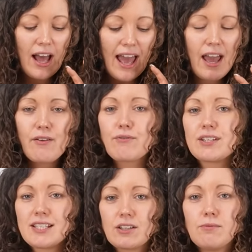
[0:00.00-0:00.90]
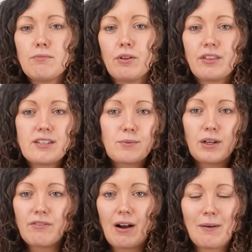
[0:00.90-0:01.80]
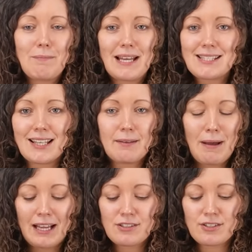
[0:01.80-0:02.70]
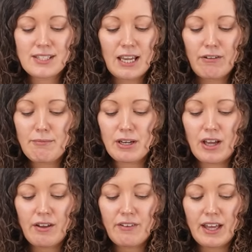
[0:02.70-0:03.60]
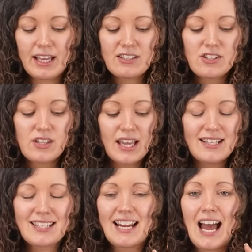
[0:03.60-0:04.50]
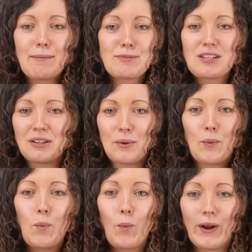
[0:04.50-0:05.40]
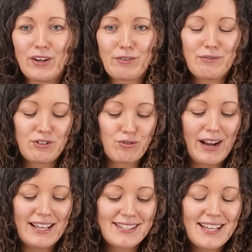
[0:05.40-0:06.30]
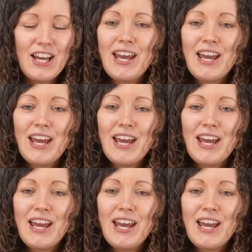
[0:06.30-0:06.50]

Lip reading: every single month, is one of our best-selling patterns here at Minerva. It's an absolute winner of a dress.